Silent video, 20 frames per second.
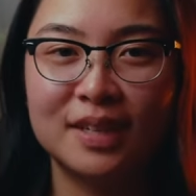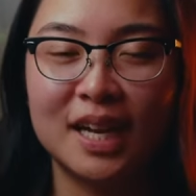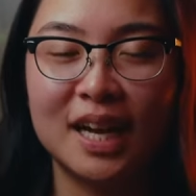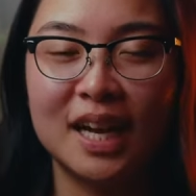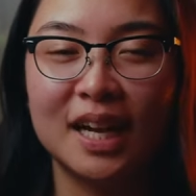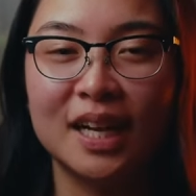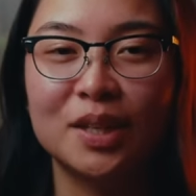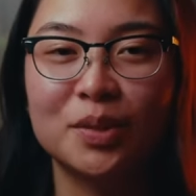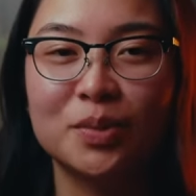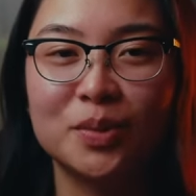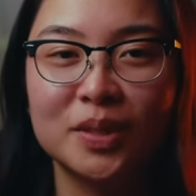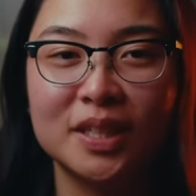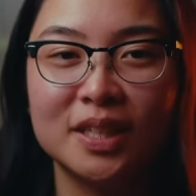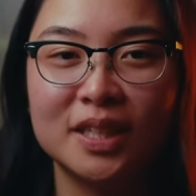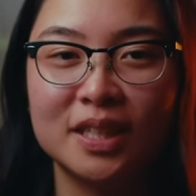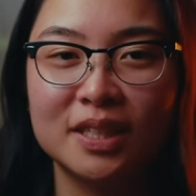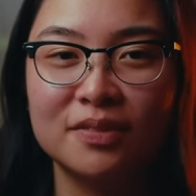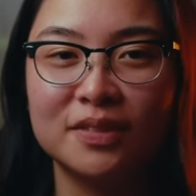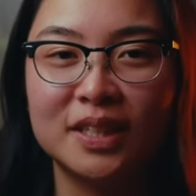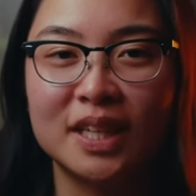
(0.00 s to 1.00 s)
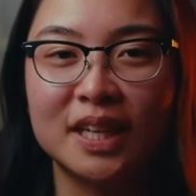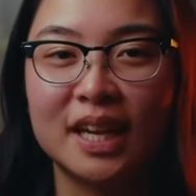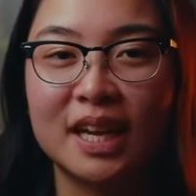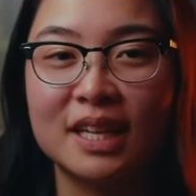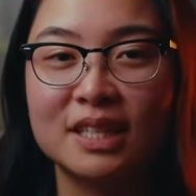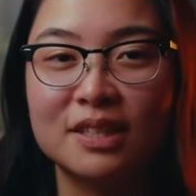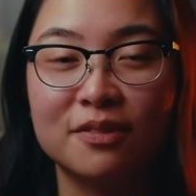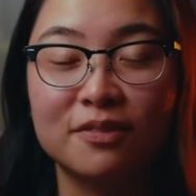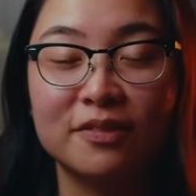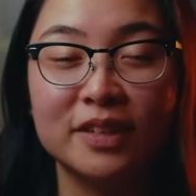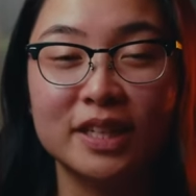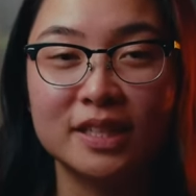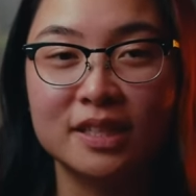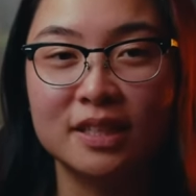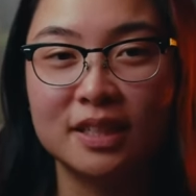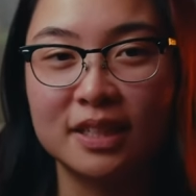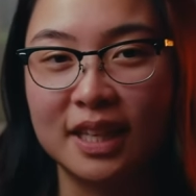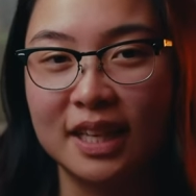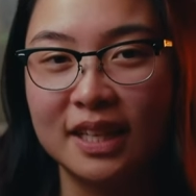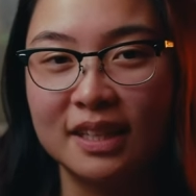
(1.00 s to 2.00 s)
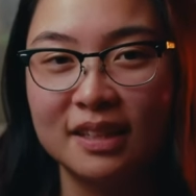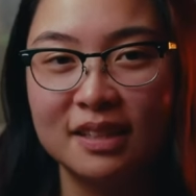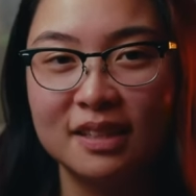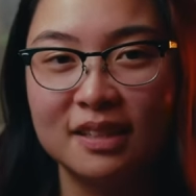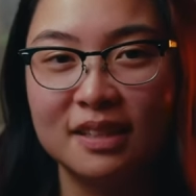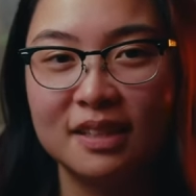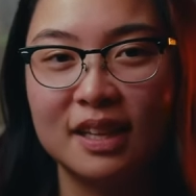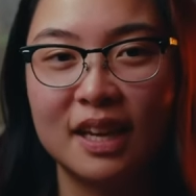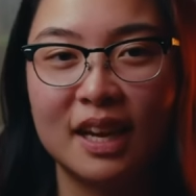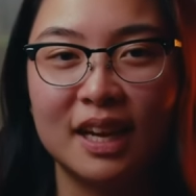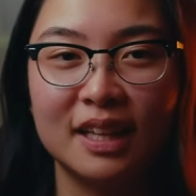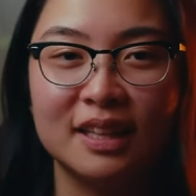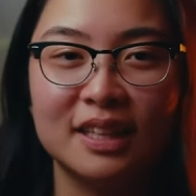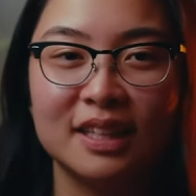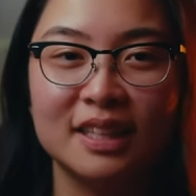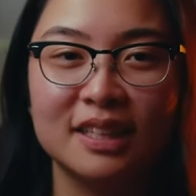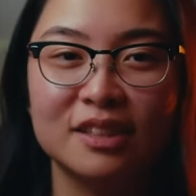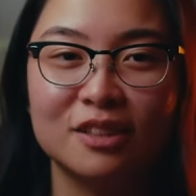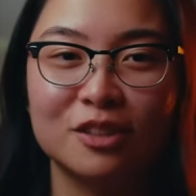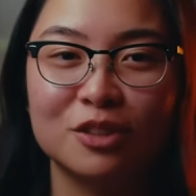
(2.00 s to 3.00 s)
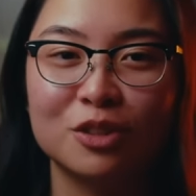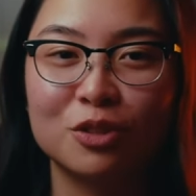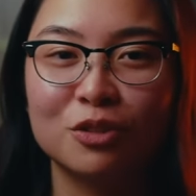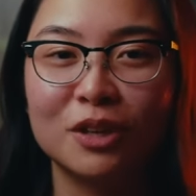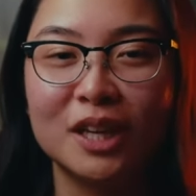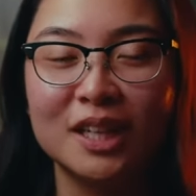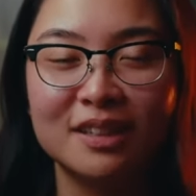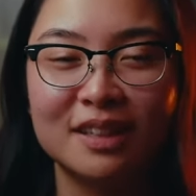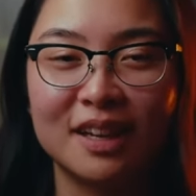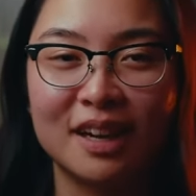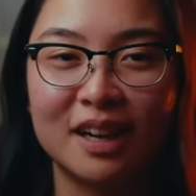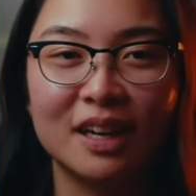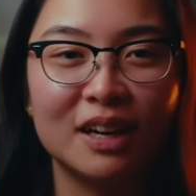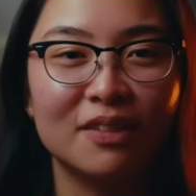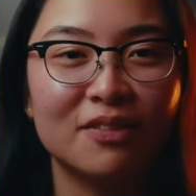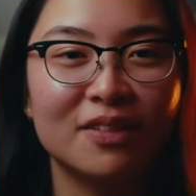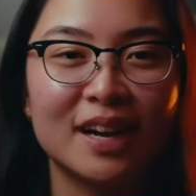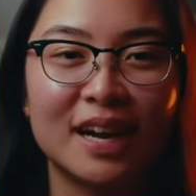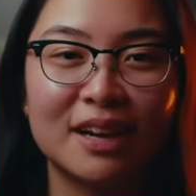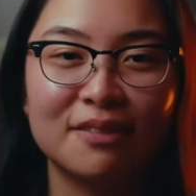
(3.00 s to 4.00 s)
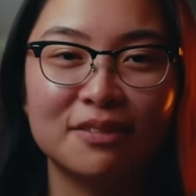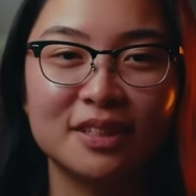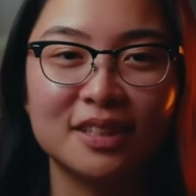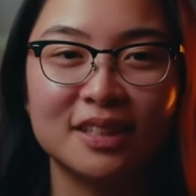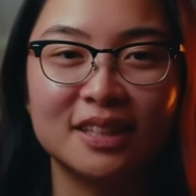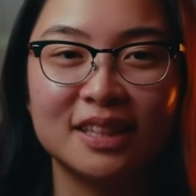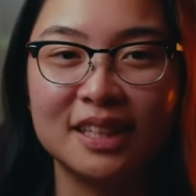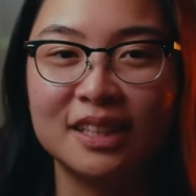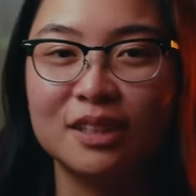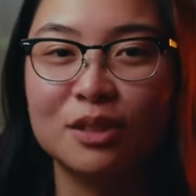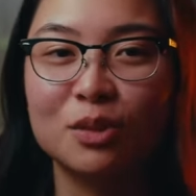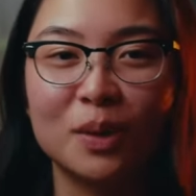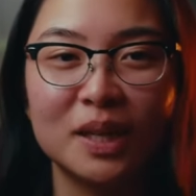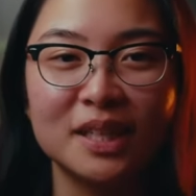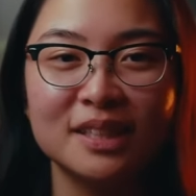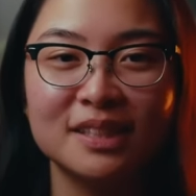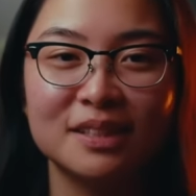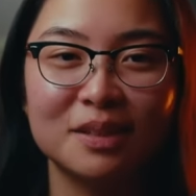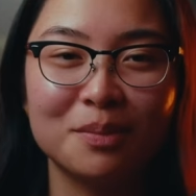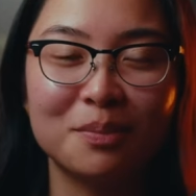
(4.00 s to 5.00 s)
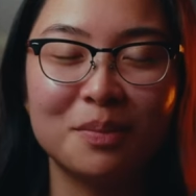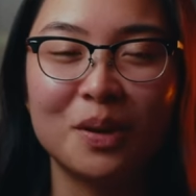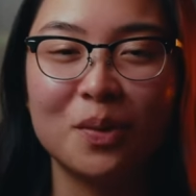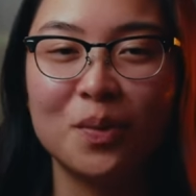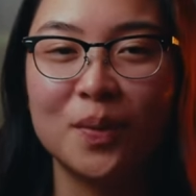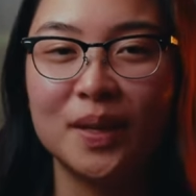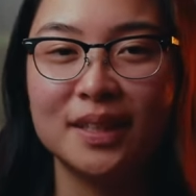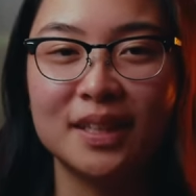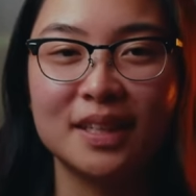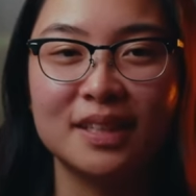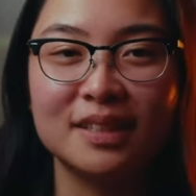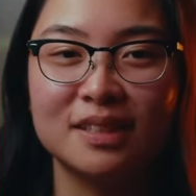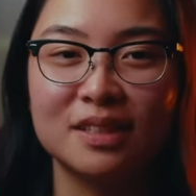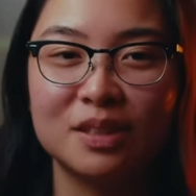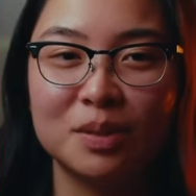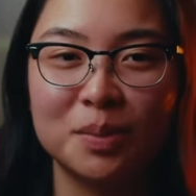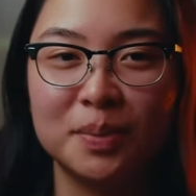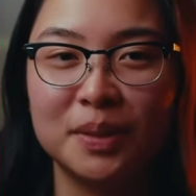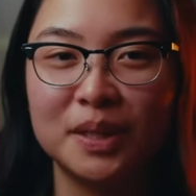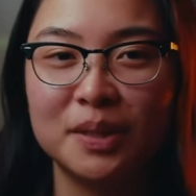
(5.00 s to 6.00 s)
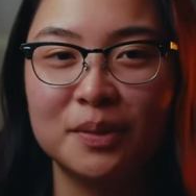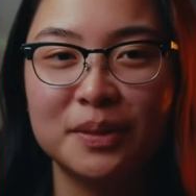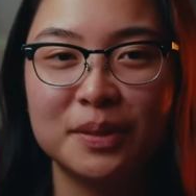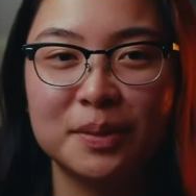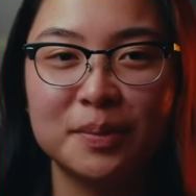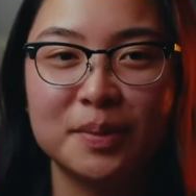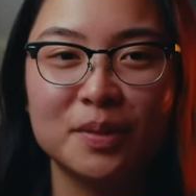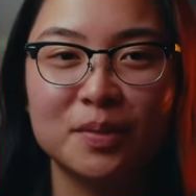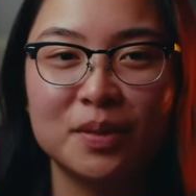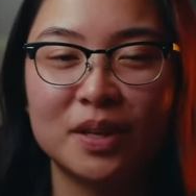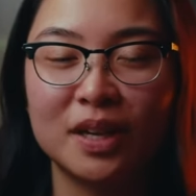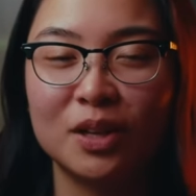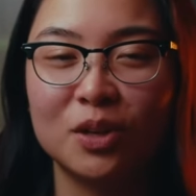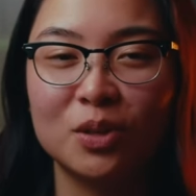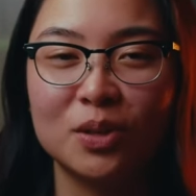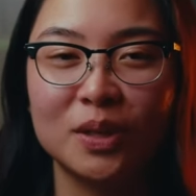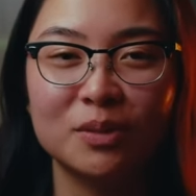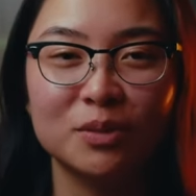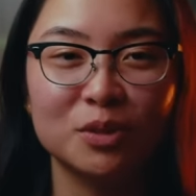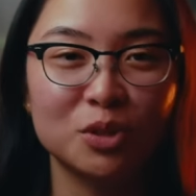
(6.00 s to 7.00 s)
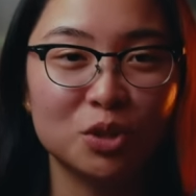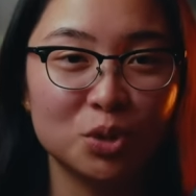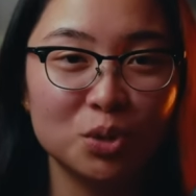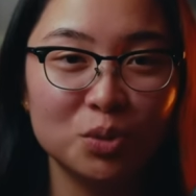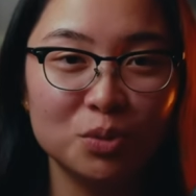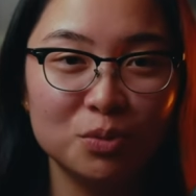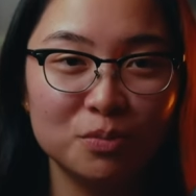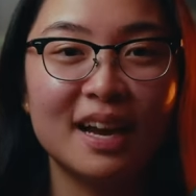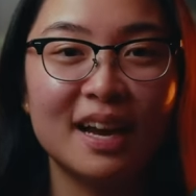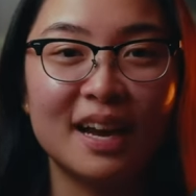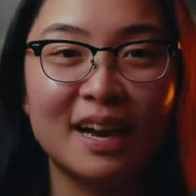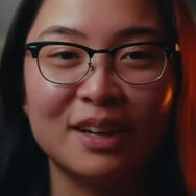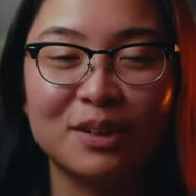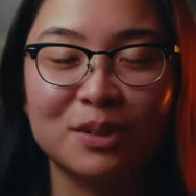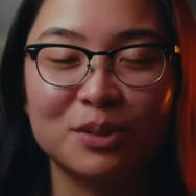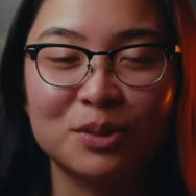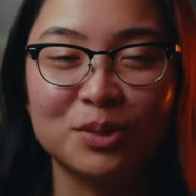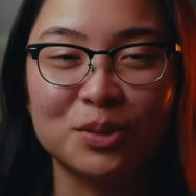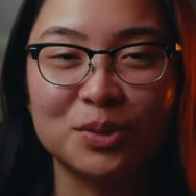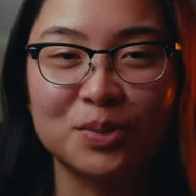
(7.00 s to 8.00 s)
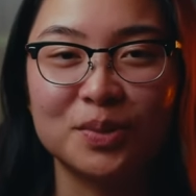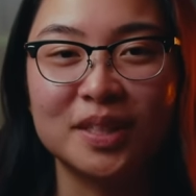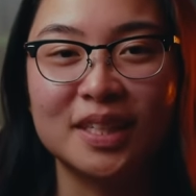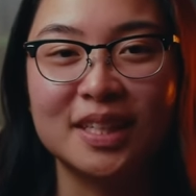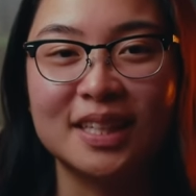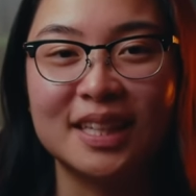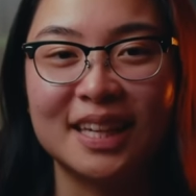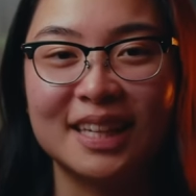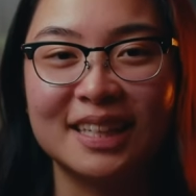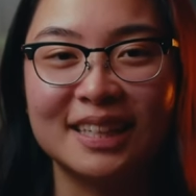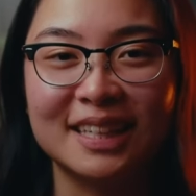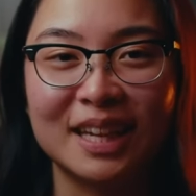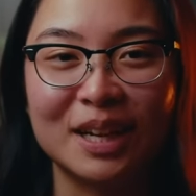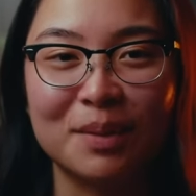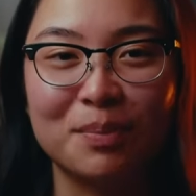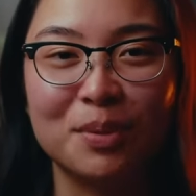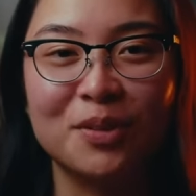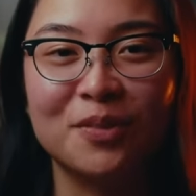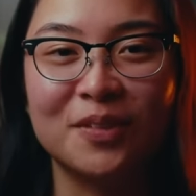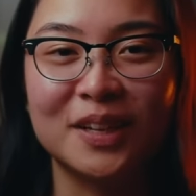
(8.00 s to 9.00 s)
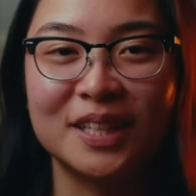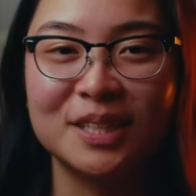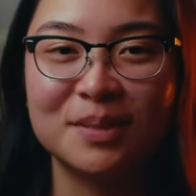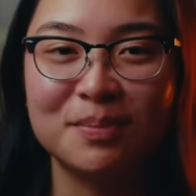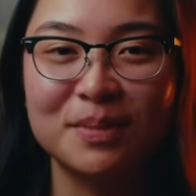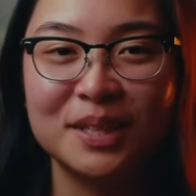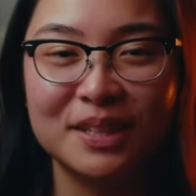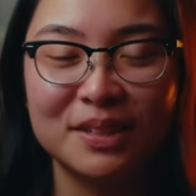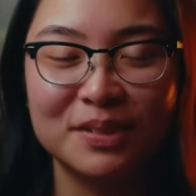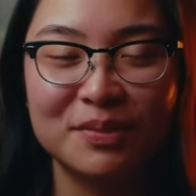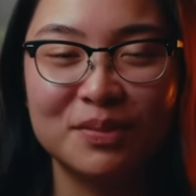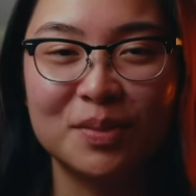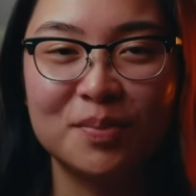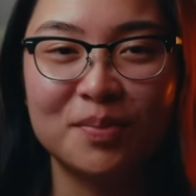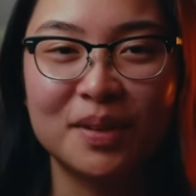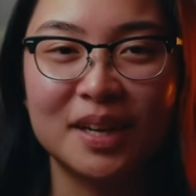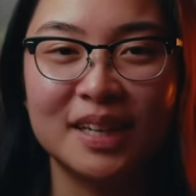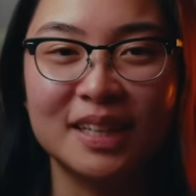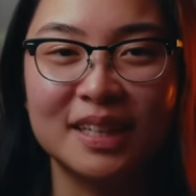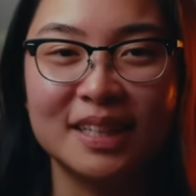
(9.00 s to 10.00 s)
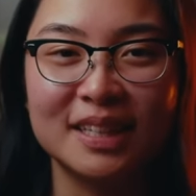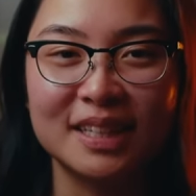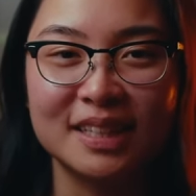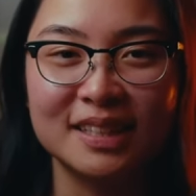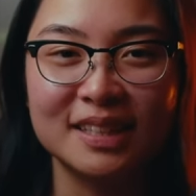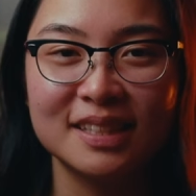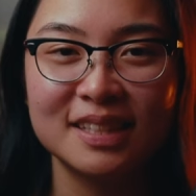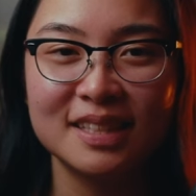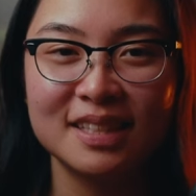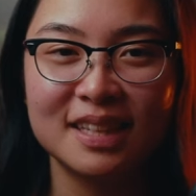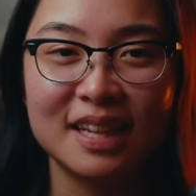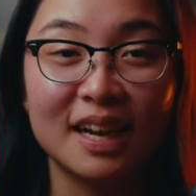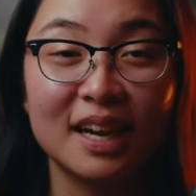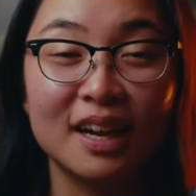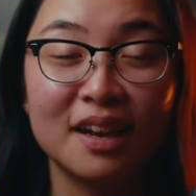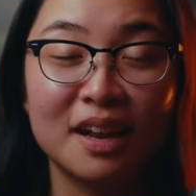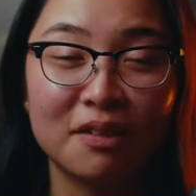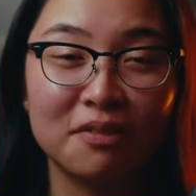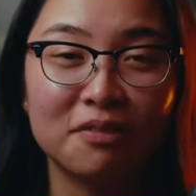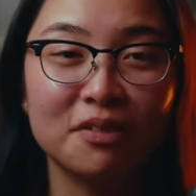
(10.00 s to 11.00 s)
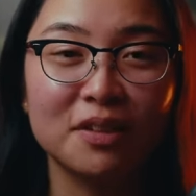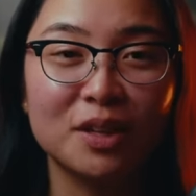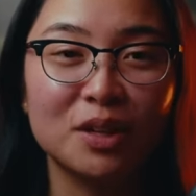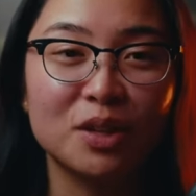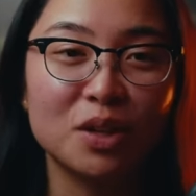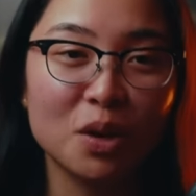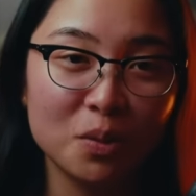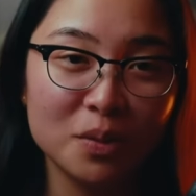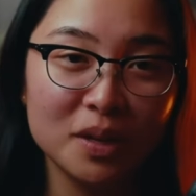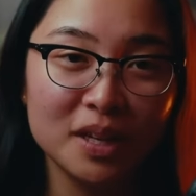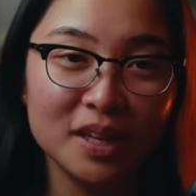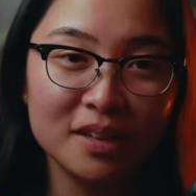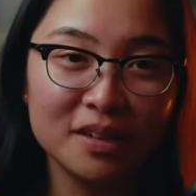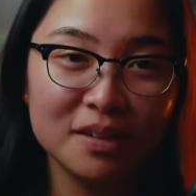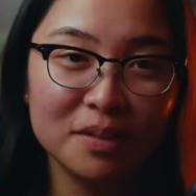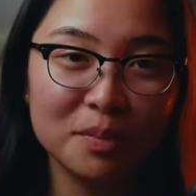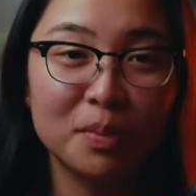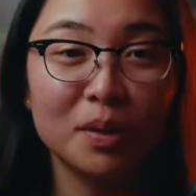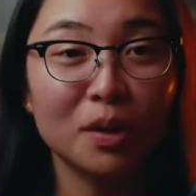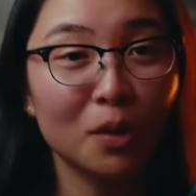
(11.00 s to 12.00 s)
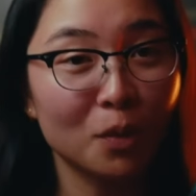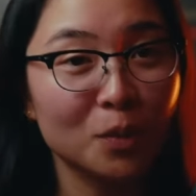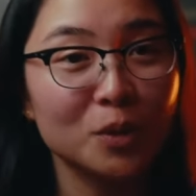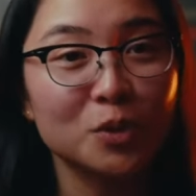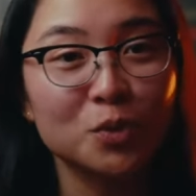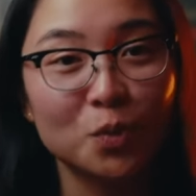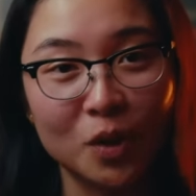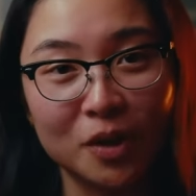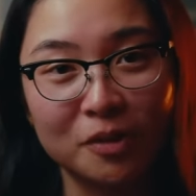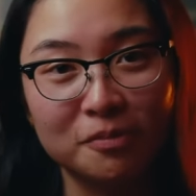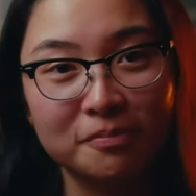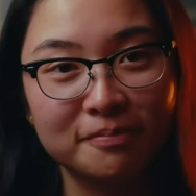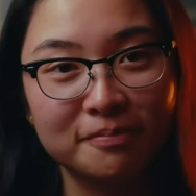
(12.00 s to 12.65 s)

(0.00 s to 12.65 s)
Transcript: I really love that it has a fixed lens. I think it's great that I never have to think twice about what lens to bring with me when I go out and shoot. I also really like that it prevents me from buying lenses that I definitely don't need but always want.